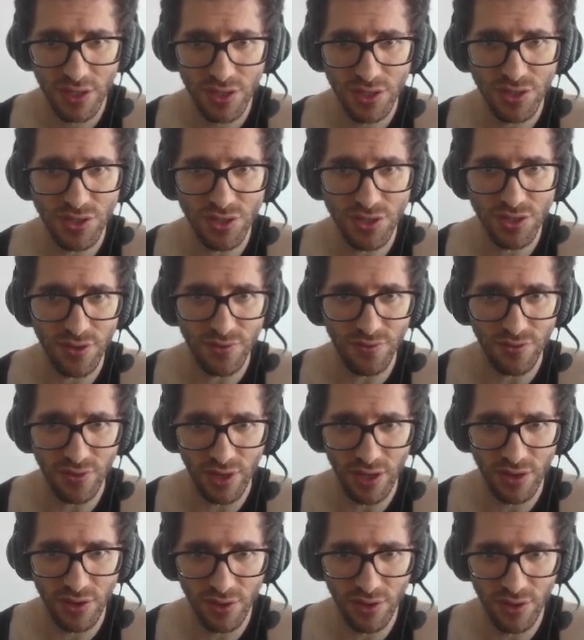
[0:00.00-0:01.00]
sort of
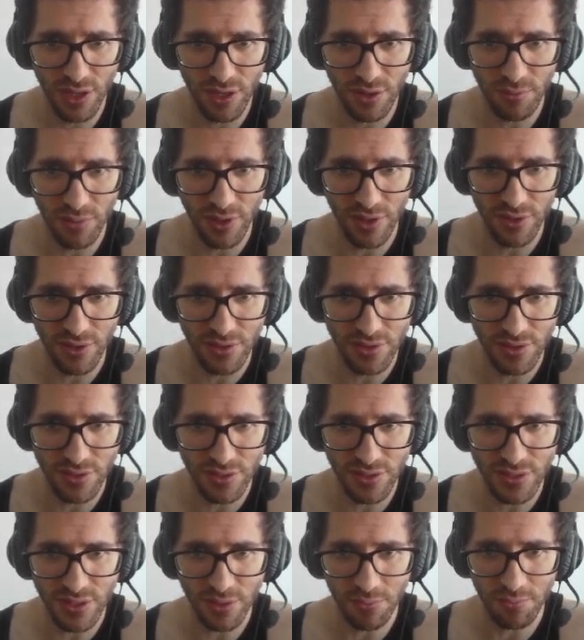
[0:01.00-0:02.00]
annoying because
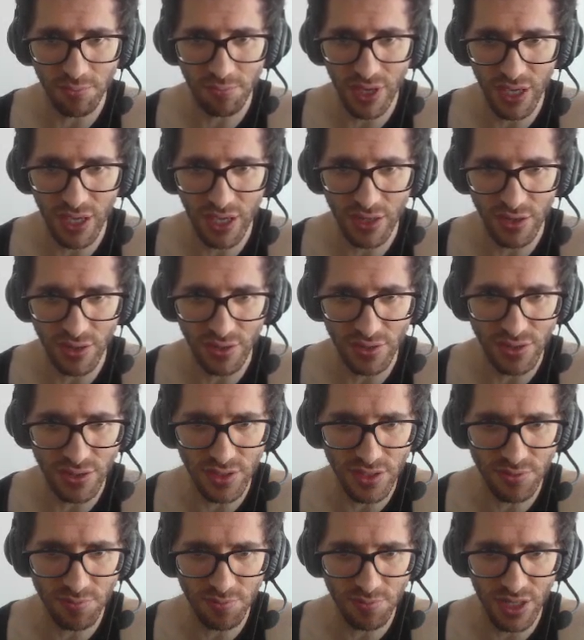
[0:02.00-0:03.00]
there's a pin on
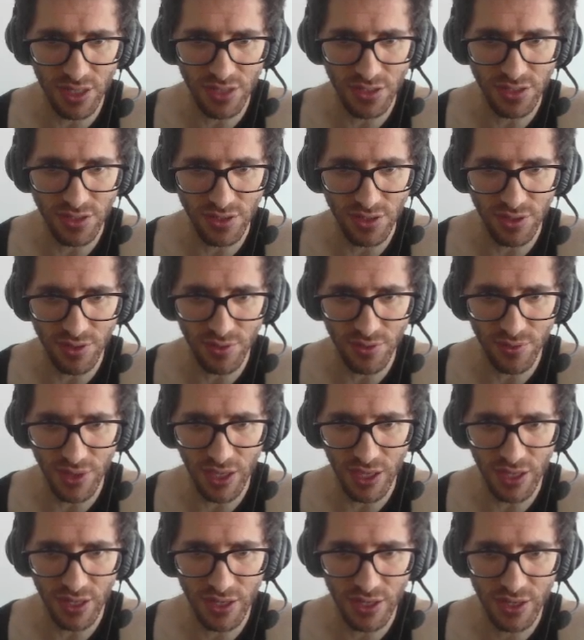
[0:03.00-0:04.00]
this pawn to the
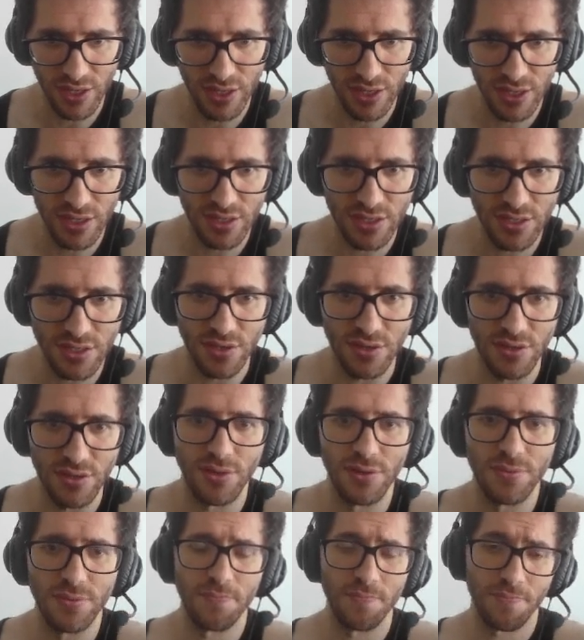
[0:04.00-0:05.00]
queen,
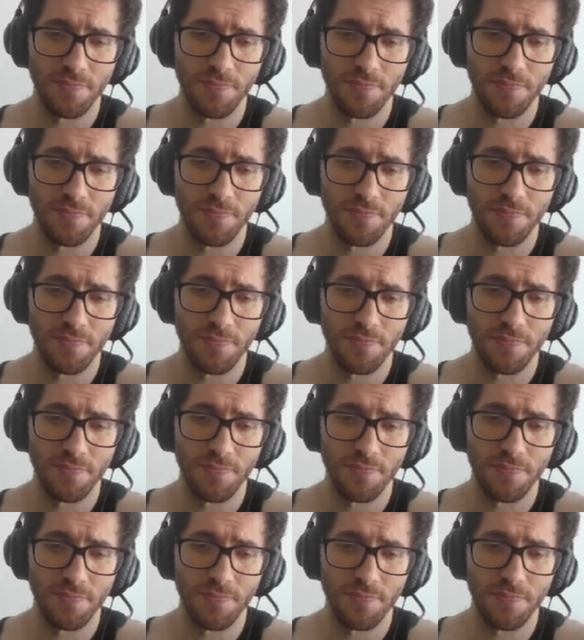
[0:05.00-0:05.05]
so